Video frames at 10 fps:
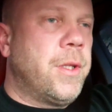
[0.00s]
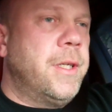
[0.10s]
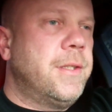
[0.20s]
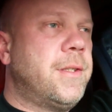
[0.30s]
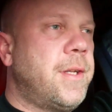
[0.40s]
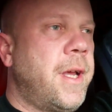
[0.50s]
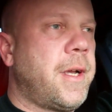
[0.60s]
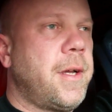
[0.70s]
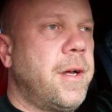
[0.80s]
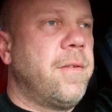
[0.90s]
Really
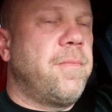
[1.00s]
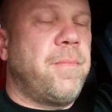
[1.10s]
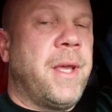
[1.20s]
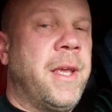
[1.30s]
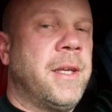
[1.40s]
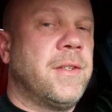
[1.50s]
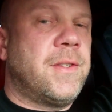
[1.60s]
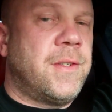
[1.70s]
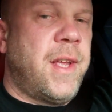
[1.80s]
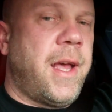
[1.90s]
sick of being
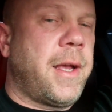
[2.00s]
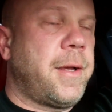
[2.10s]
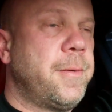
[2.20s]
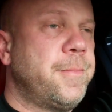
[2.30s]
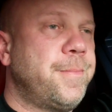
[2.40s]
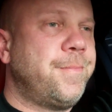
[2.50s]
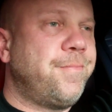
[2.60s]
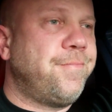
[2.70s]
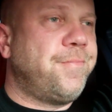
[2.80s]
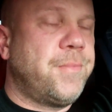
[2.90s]
sick.
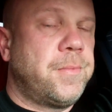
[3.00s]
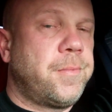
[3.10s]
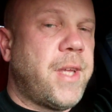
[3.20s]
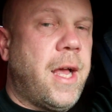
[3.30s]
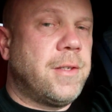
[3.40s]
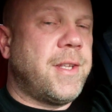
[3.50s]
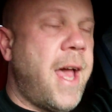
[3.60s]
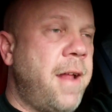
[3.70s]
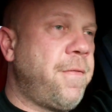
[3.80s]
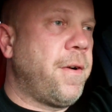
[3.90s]
How's
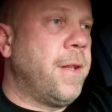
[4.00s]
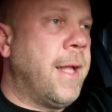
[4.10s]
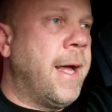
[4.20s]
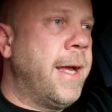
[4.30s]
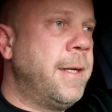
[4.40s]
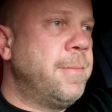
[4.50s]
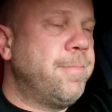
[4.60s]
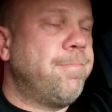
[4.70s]
that for a line?